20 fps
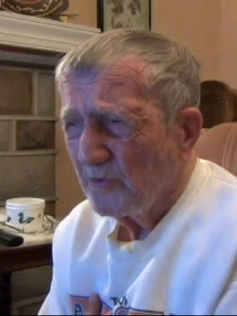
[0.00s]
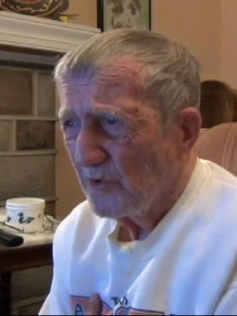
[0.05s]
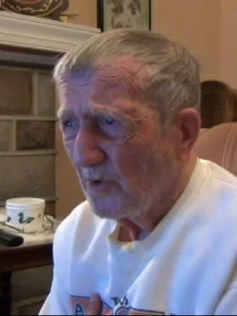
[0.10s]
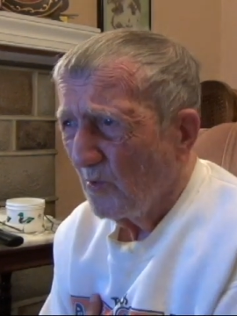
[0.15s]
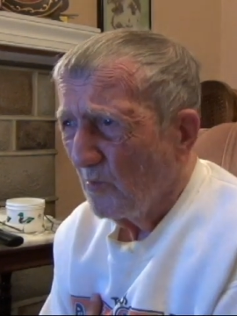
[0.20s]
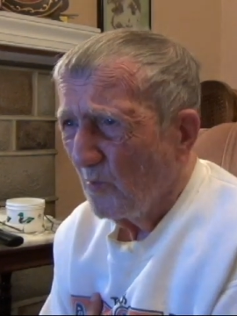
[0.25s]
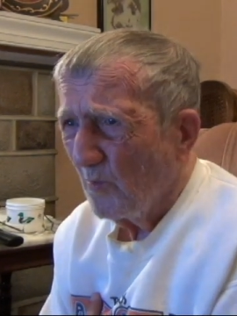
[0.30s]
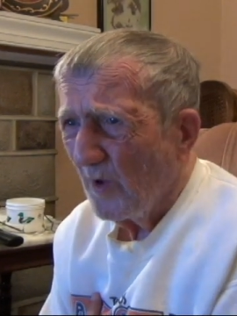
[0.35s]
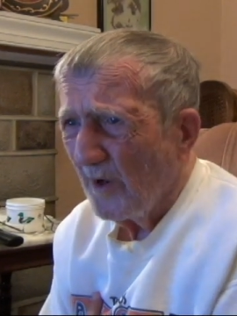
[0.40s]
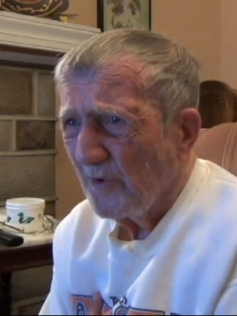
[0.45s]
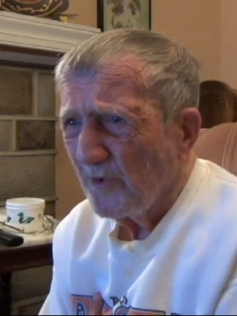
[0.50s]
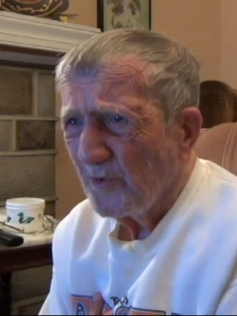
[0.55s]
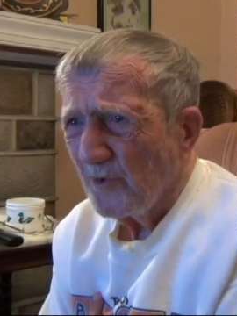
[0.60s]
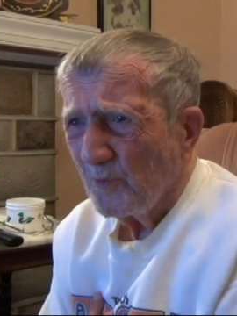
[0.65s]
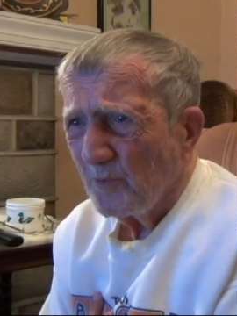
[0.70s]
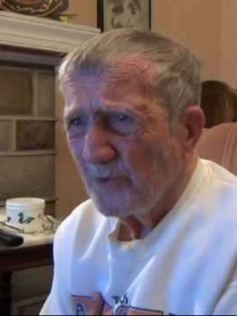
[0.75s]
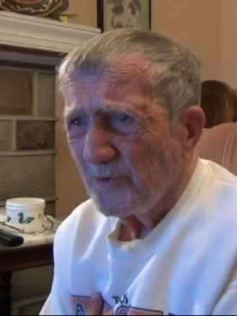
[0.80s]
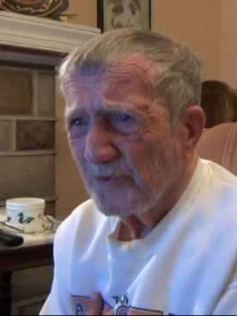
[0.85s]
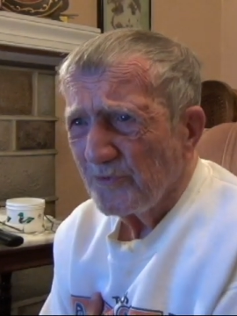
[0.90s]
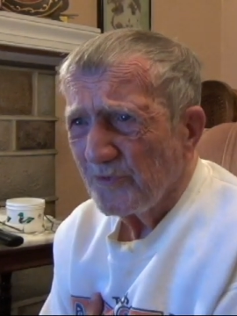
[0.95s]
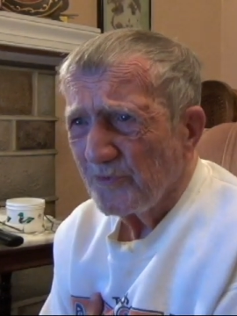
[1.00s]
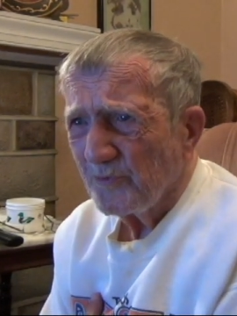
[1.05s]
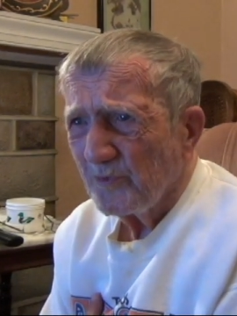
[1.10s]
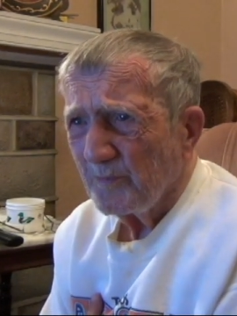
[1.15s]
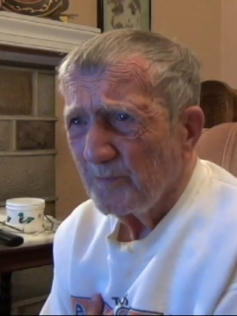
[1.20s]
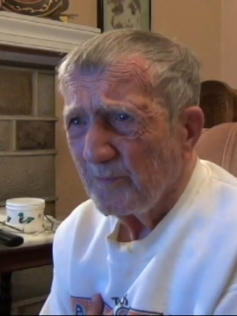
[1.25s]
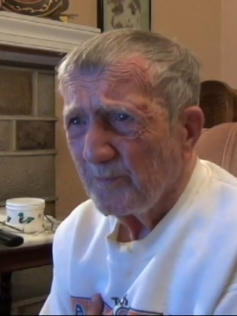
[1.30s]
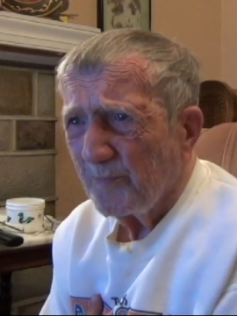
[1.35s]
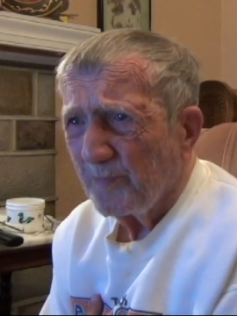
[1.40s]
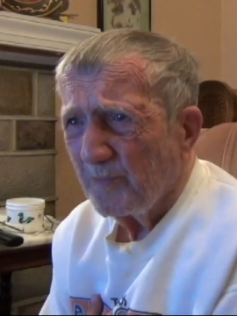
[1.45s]
the weather was
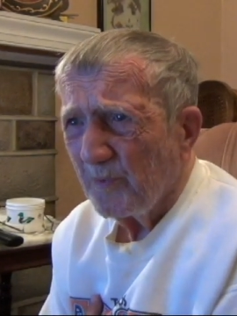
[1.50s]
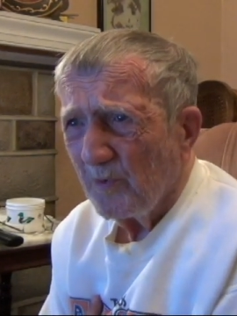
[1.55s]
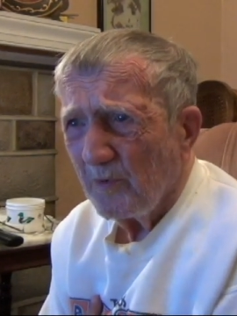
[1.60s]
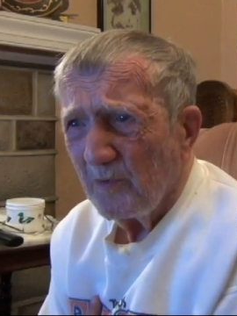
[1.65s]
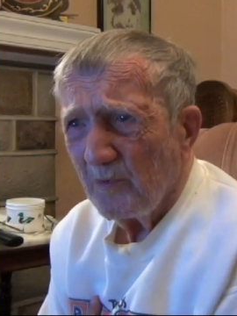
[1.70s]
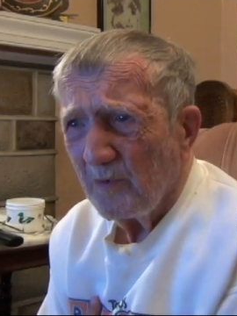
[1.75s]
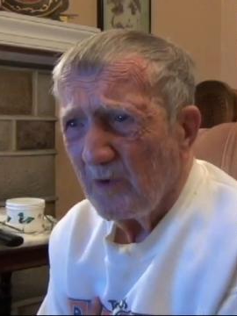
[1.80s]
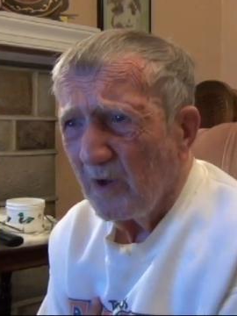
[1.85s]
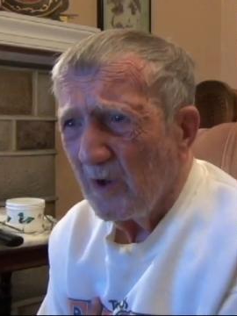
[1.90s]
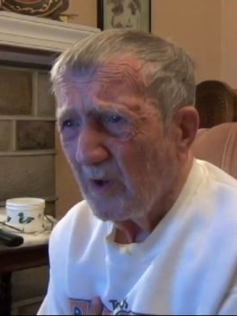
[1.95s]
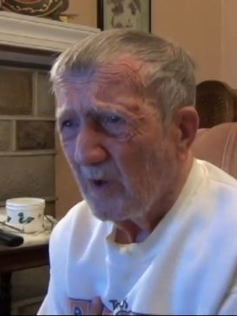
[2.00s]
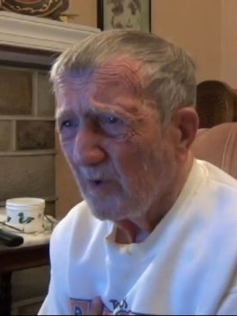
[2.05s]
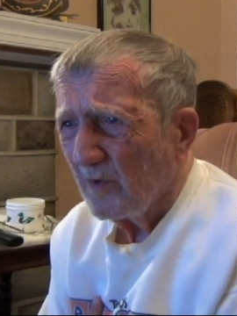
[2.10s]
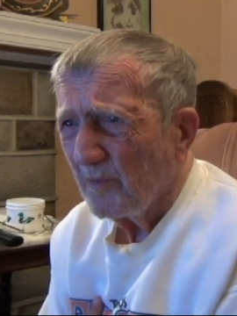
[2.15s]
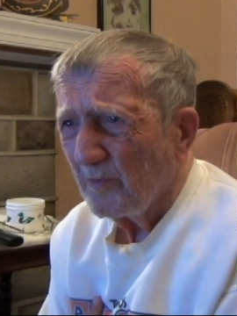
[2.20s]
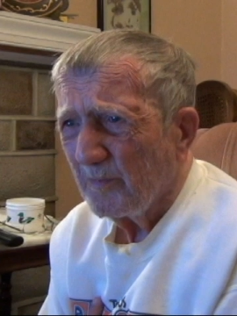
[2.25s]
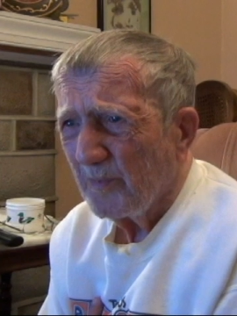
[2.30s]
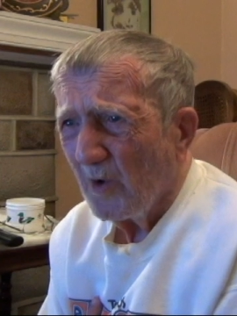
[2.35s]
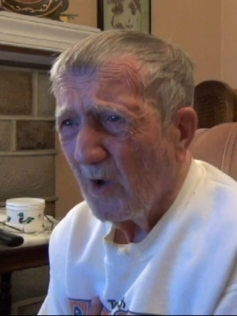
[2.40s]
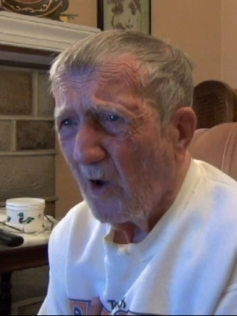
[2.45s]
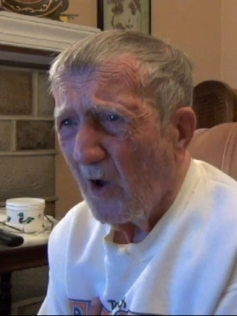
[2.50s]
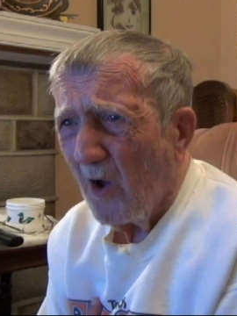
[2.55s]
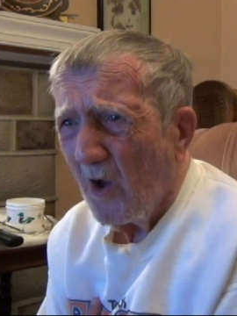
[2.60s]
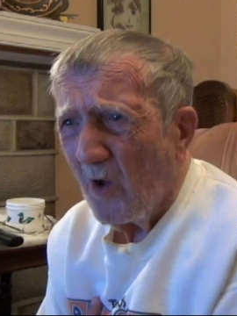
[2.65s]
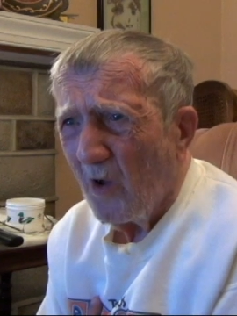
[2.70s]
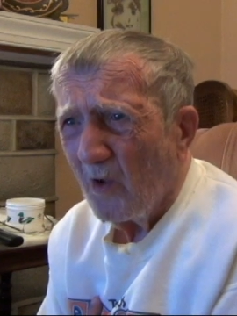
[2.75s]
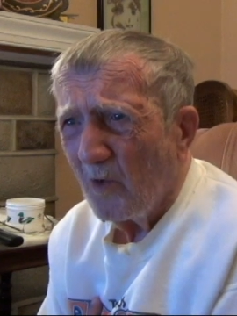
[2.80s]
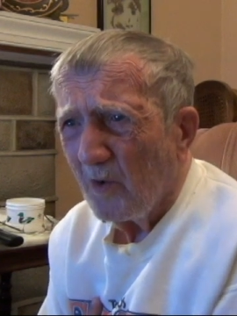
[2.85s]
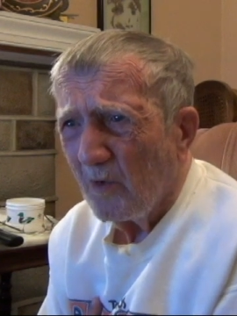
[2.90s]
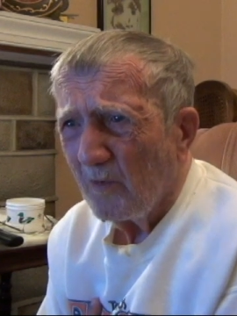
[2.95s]
uh, oh,
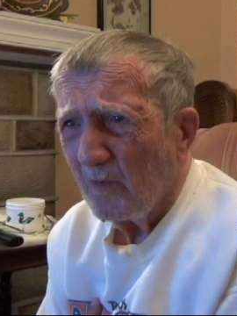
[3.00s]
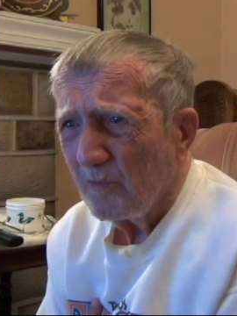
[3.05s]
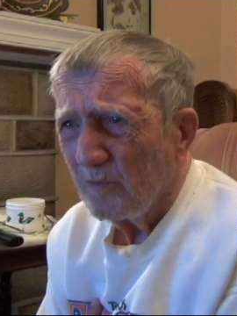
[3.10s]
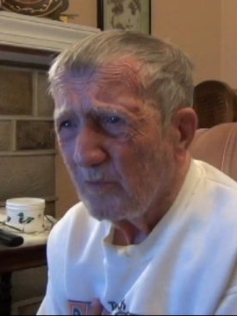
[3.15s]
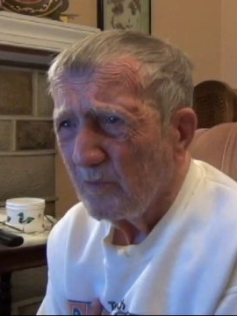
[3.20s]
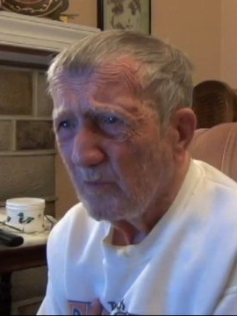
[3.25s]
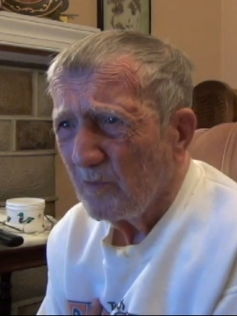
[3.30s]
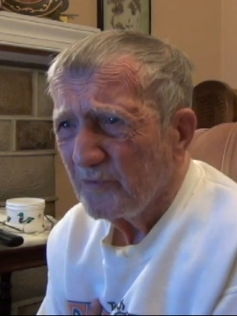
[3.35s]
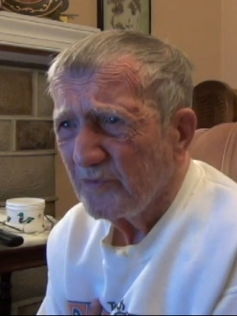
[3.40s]
all